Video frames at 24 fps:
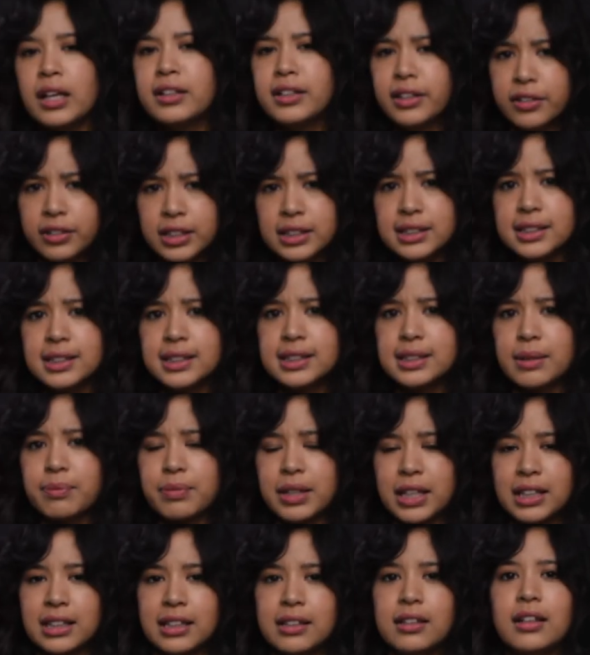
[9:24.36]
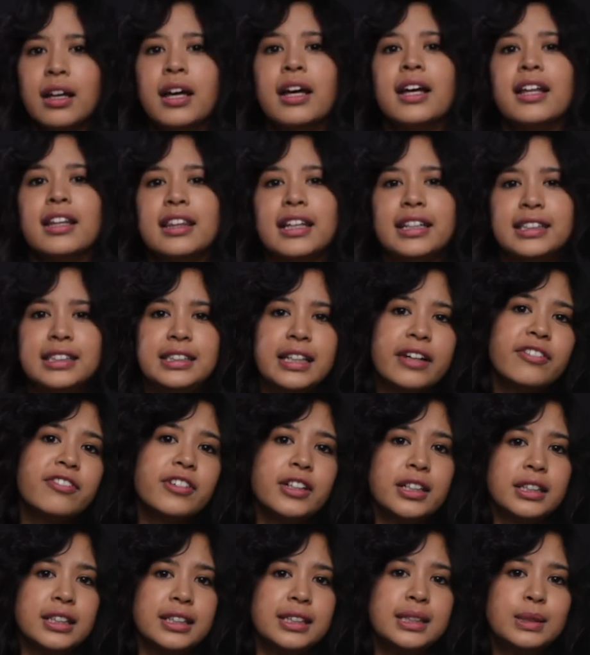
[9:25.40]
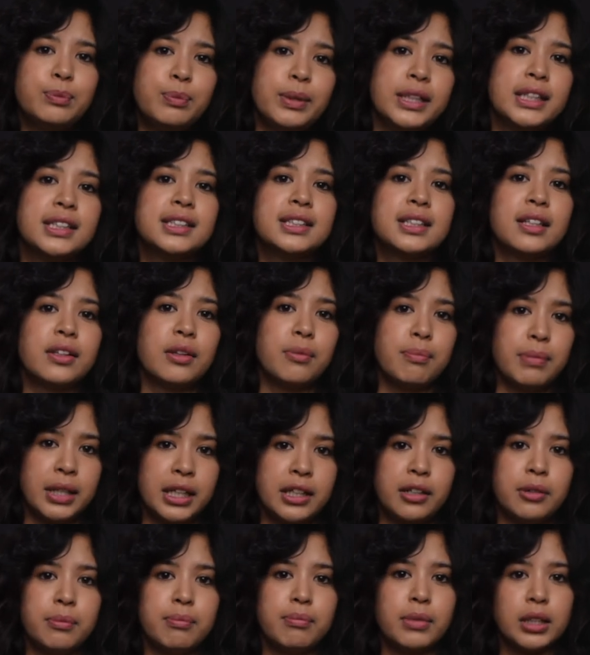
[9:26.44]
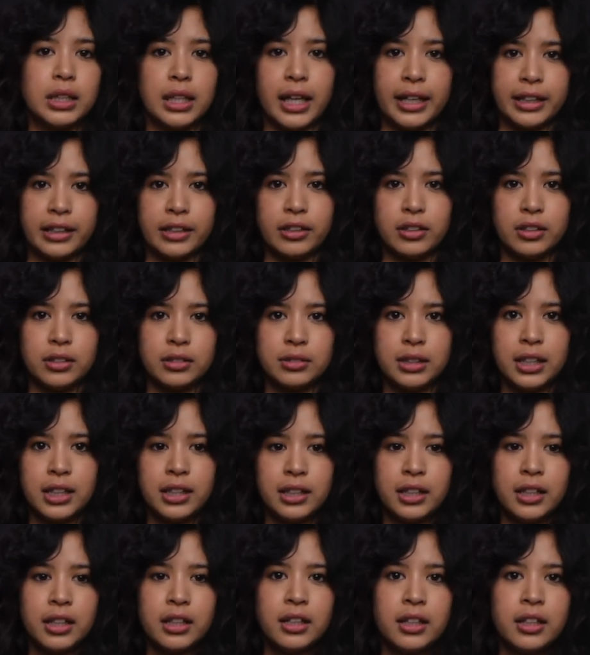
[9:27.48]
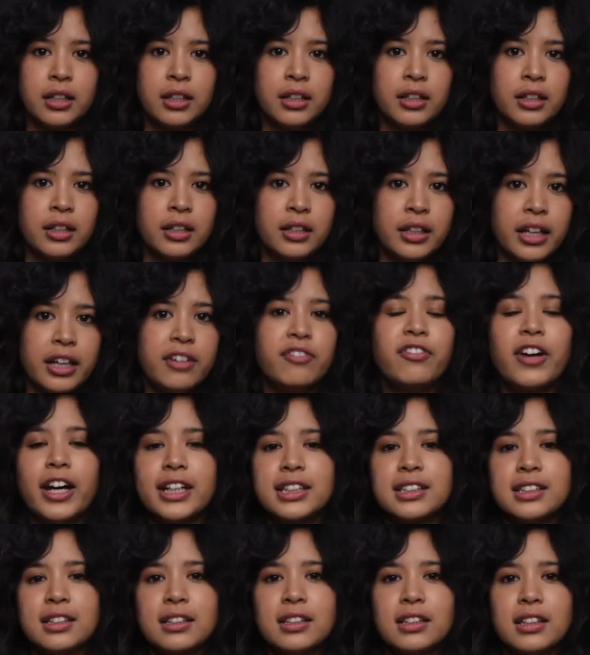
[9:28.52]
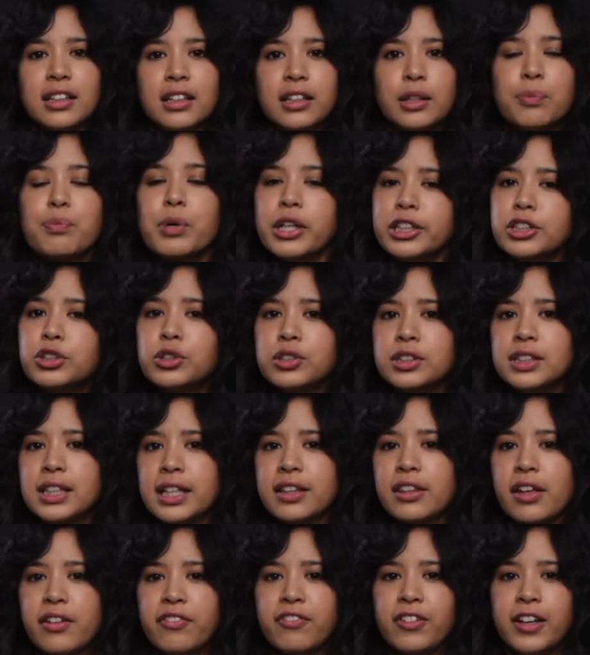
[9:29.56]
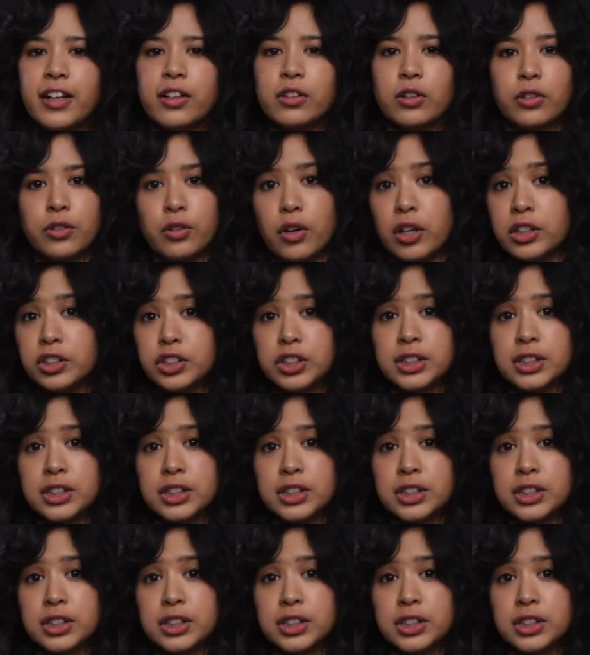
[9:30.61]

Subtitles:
Now, this is something that definitely speaks to the mid-millennial. In fact, the pressures that they feel are not